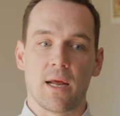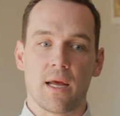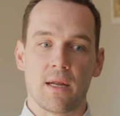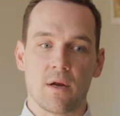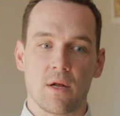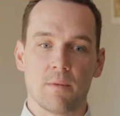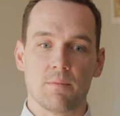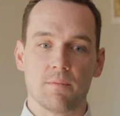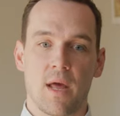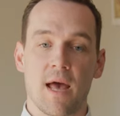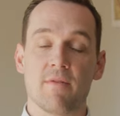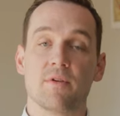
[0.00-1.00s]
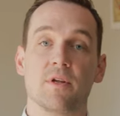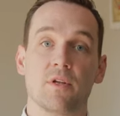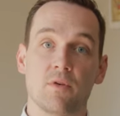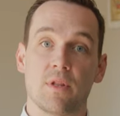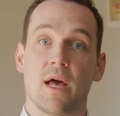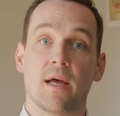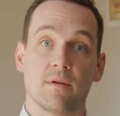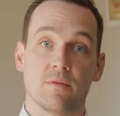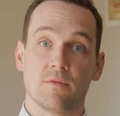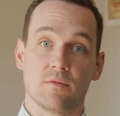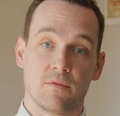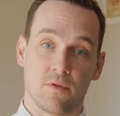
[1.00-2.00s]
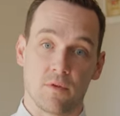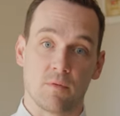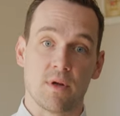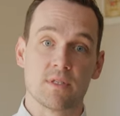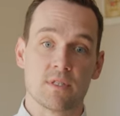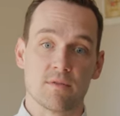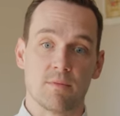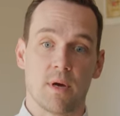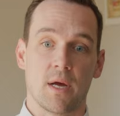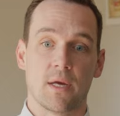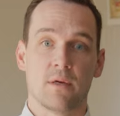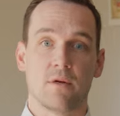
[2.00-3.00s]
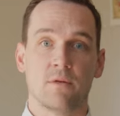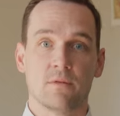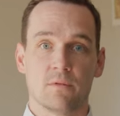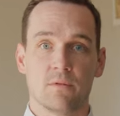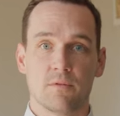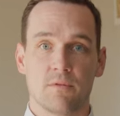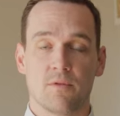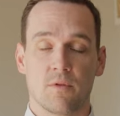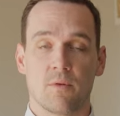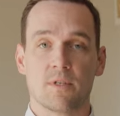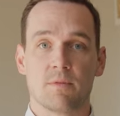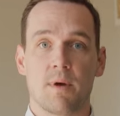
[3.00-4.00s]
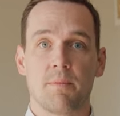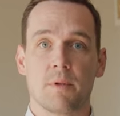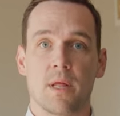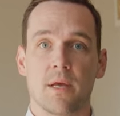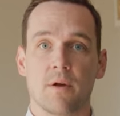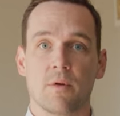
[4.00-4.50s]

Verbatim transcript: I ended up having to do that for the rest of my for the rest of my playing